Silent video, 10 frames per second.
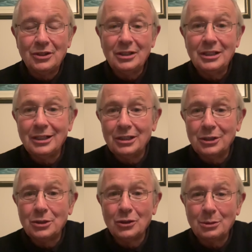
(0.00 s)
And he kind
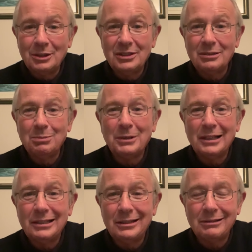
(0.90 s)
of turned to me and said,
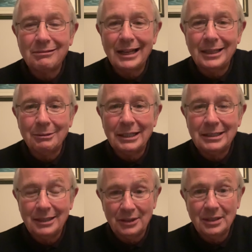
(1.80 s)
Paddy, it's grand the way it
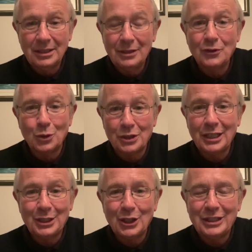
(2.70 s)
is. And of course they
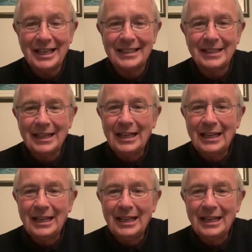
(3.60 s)
thought that.